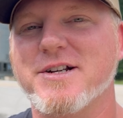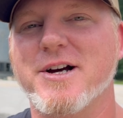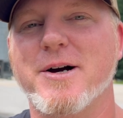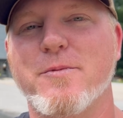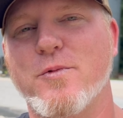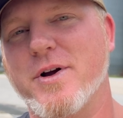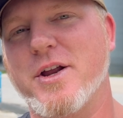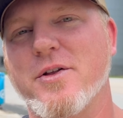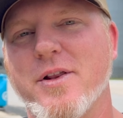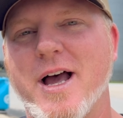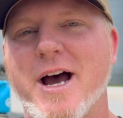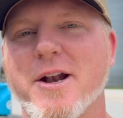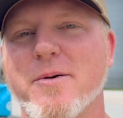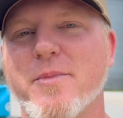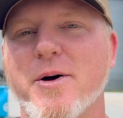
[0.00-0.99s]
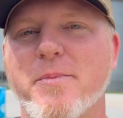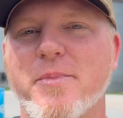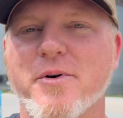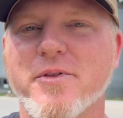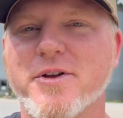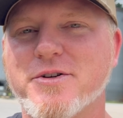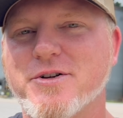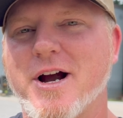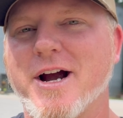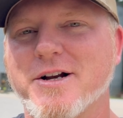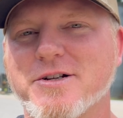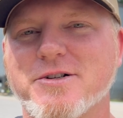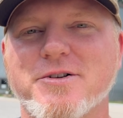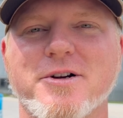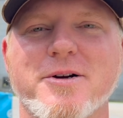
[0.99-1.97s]
up when you line them up on the drag
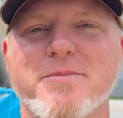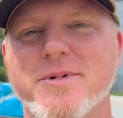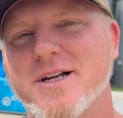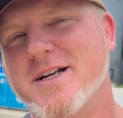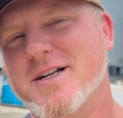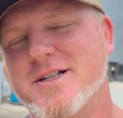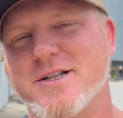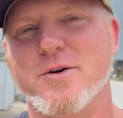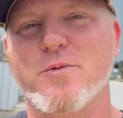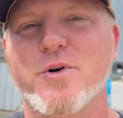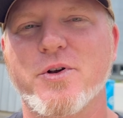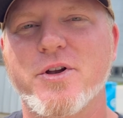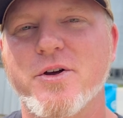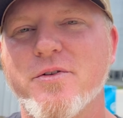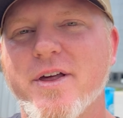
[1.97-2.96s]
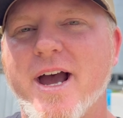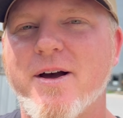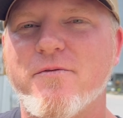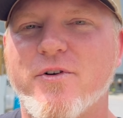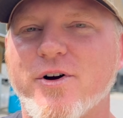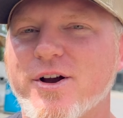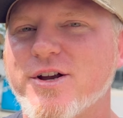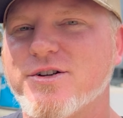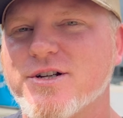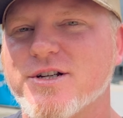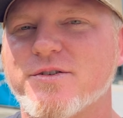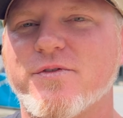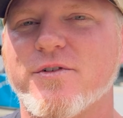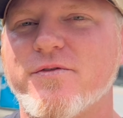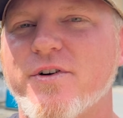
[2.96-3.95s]
strip. So we'll do that for you
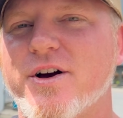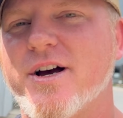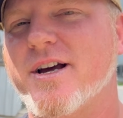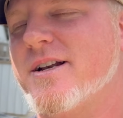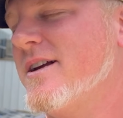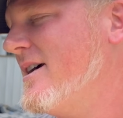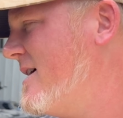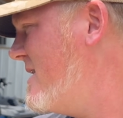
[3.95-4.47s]
just for fun.